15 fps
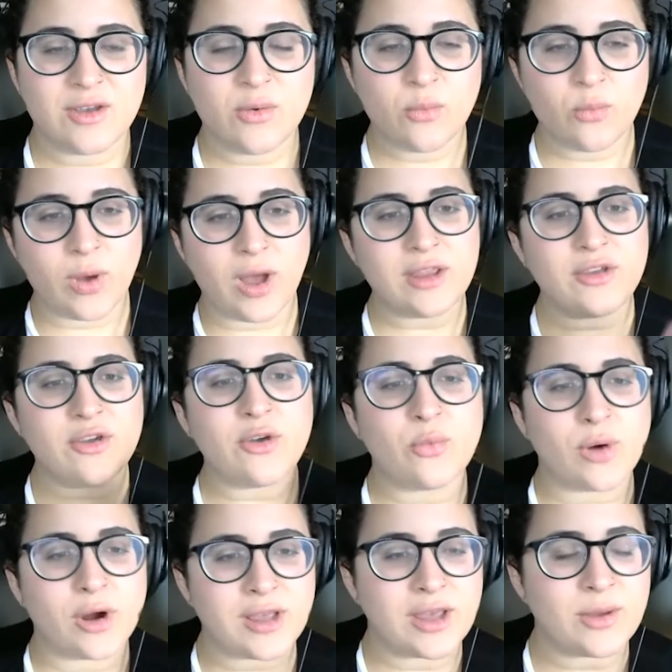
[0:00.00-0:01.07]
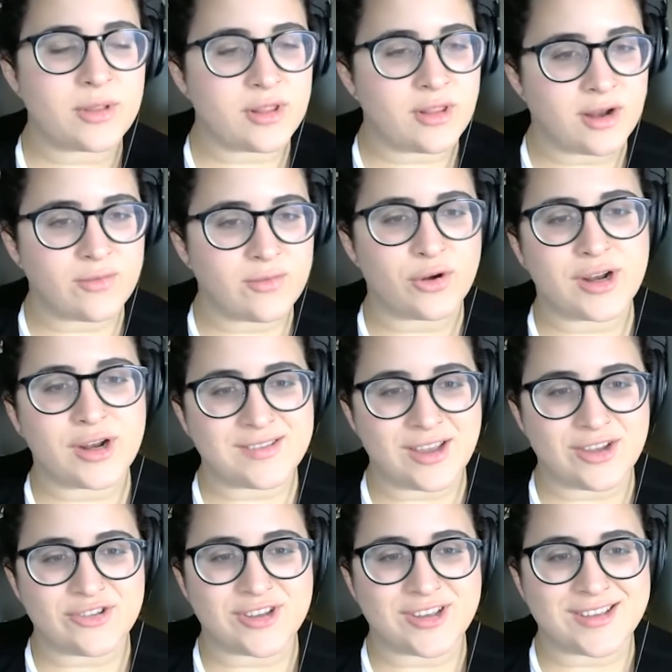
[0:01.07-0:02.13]
When you're working with a lot of
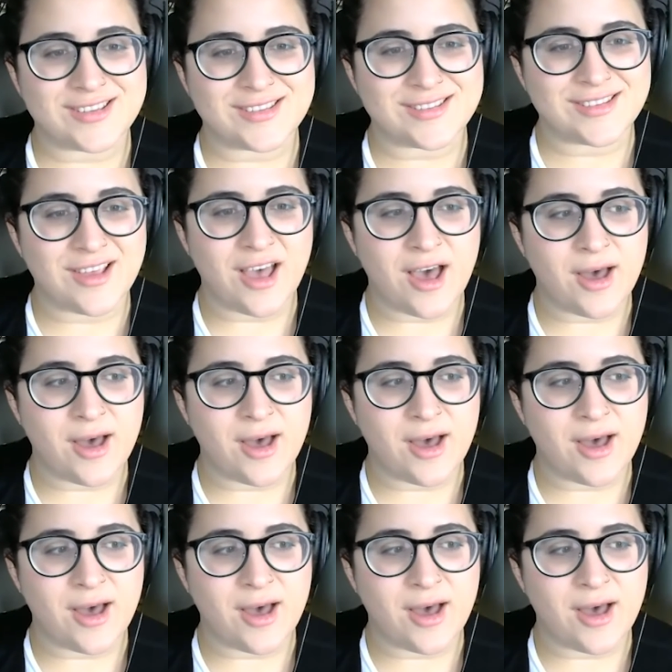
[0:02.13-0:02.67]
organizations,